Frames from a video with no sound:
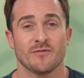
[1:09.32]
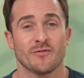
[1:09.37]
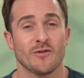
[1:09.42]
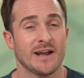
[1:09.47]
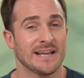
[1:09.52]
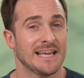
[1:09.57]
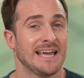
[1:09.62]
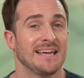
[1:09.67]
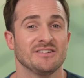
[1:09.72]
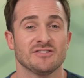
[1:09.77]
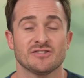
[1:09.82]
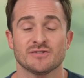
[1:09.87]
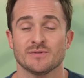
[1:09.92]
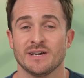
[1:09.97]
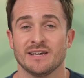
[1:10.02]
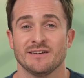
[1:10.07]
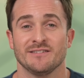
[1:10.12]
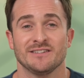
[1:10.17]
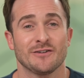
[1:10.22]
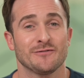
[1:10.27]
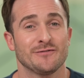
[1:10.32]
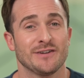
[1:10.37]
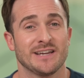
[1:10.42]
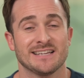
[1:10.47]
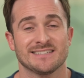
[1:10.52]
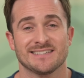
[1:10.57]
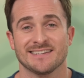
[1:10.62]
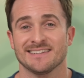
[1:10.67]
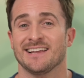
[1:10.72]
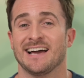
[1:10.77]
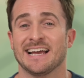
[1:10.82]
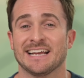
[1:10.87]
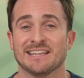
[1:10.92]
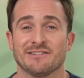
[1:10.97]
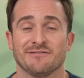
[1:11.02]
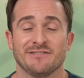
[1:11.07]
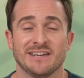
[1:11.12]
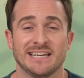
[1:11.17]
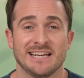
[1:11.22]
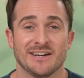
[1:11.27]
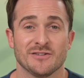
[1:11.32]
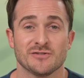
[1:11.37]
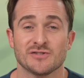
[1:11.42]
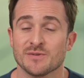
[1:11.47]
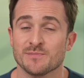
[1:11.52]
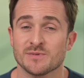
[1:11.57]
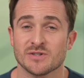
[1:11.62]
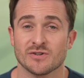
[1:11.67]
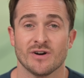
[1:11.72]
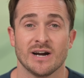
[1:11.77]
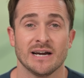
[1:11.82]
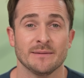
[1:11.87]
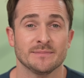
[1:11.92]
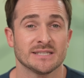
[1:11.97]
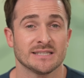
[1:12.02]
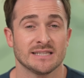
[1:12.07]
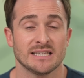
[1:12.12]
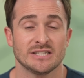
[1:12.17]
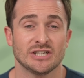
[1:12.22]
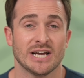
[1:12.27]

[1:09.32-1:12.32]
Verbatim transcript: Before I get into it, don't forget to like the video, subscribe to the